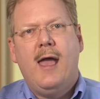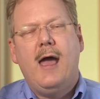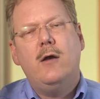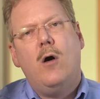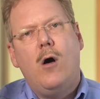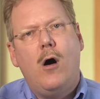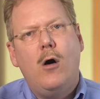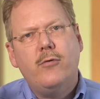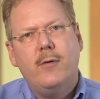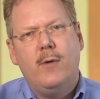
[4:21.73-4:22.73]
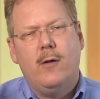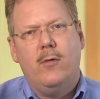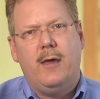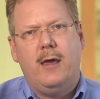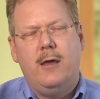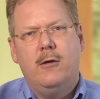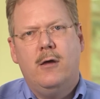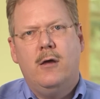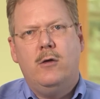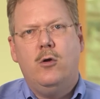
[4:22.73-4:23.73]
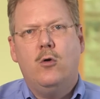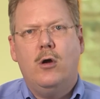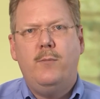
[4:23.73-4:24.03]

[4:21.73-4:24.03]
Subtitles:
and ultimately you could